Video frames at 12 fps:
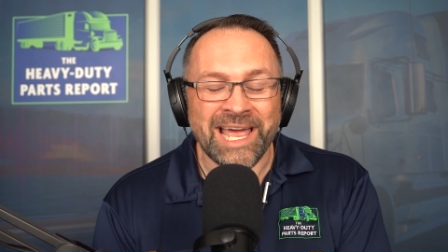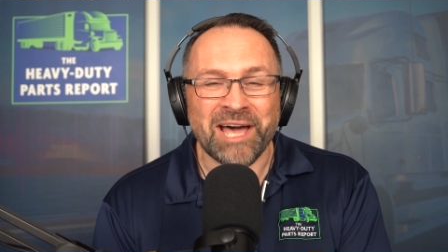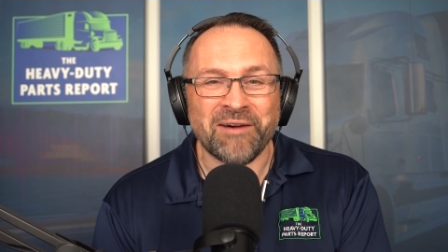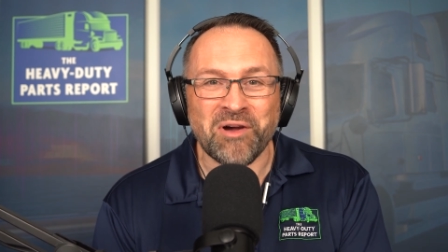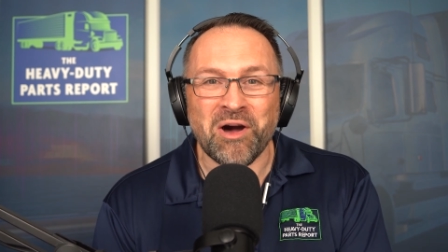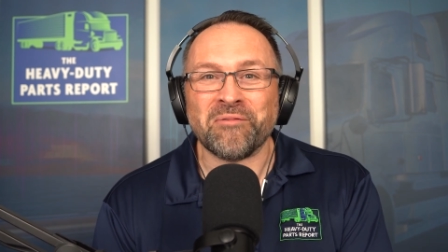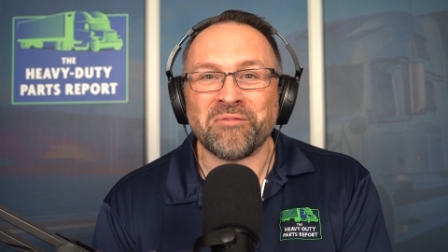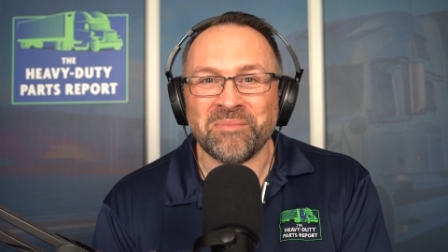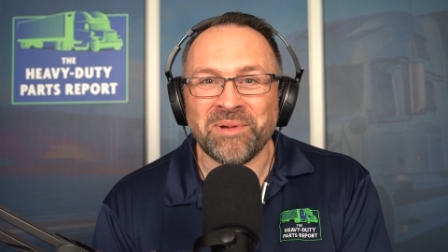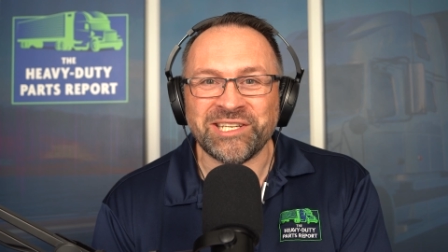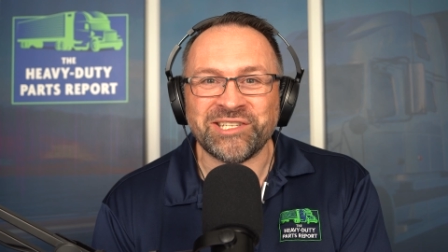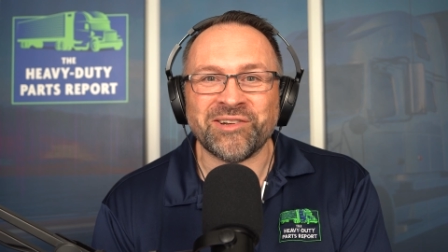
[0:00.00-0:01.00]
I have
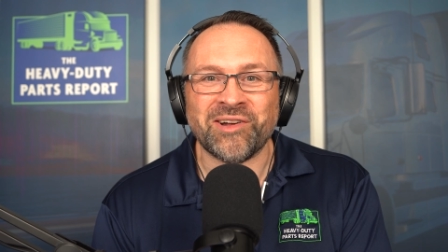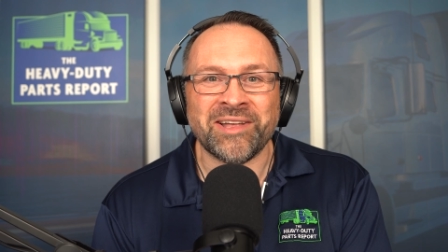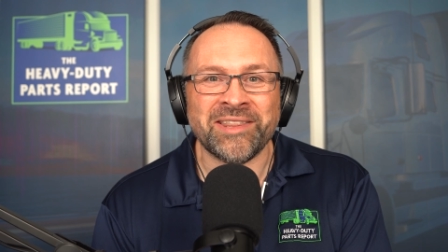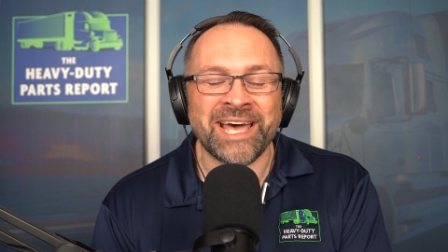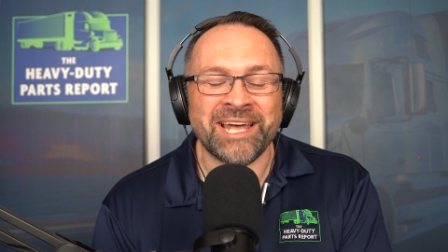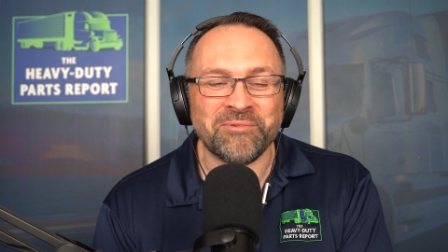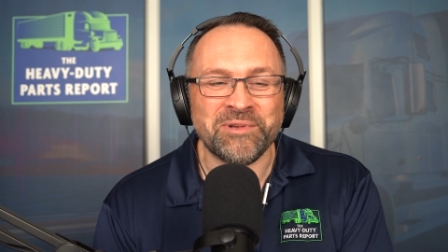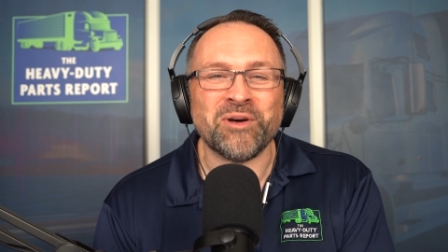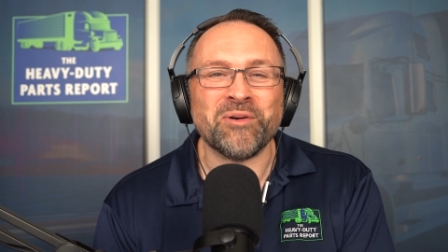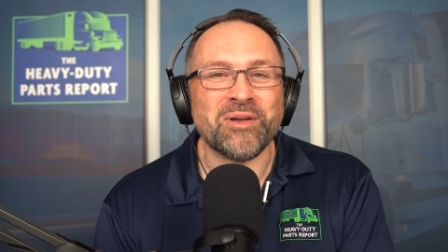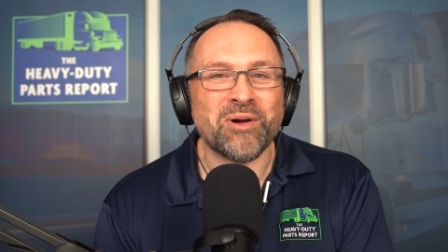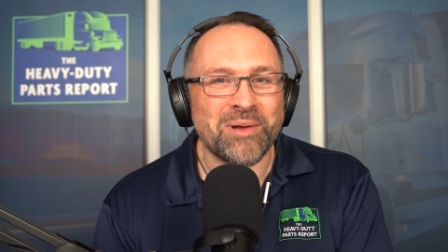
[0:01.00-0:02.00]
confirmation on that. And
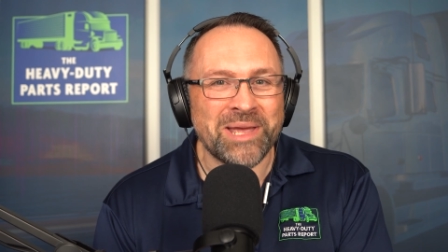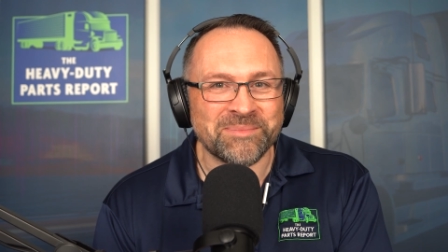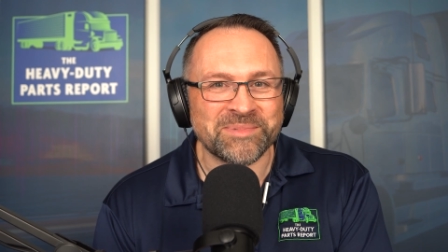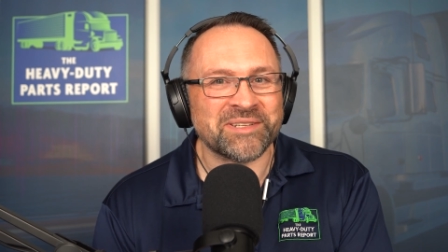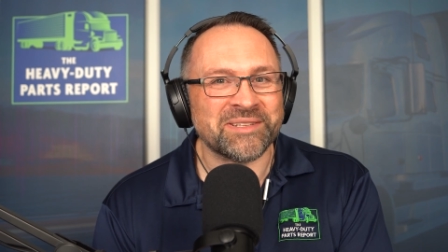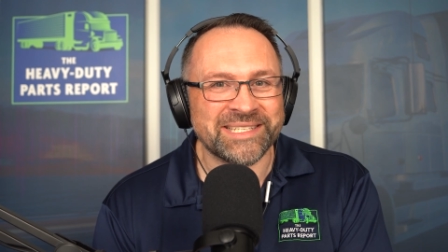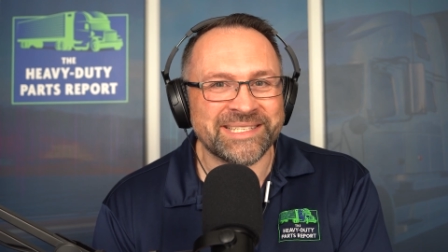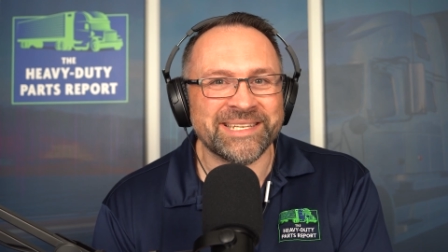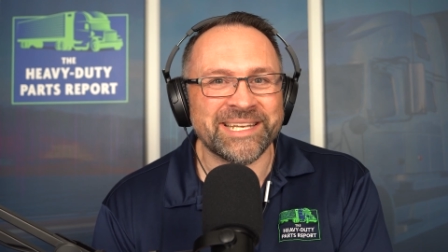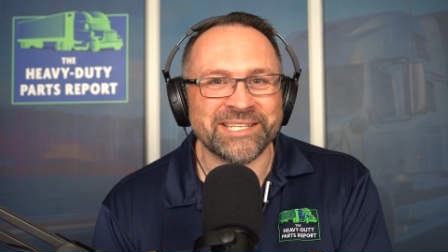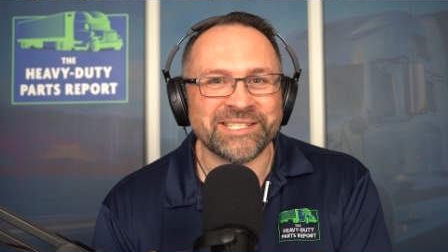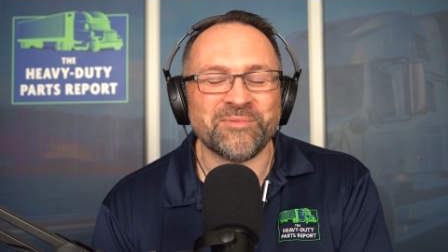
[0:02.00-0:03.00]
we know the OEMs are
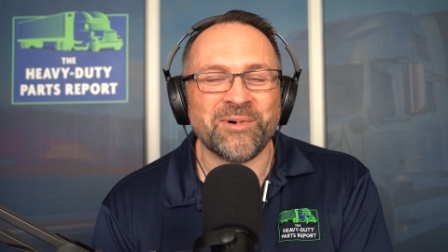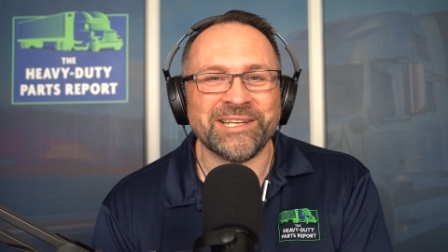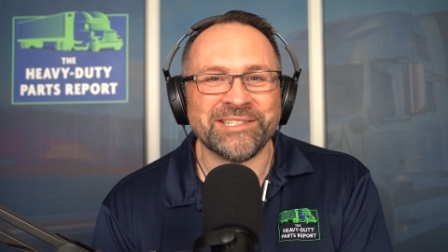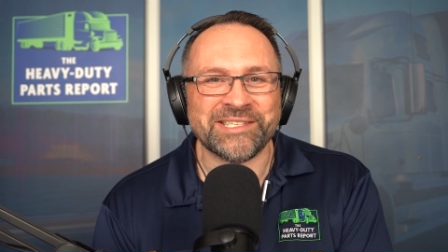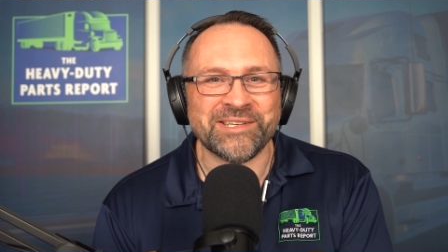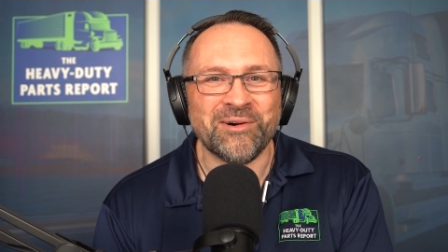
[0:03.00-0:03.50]
listening as well.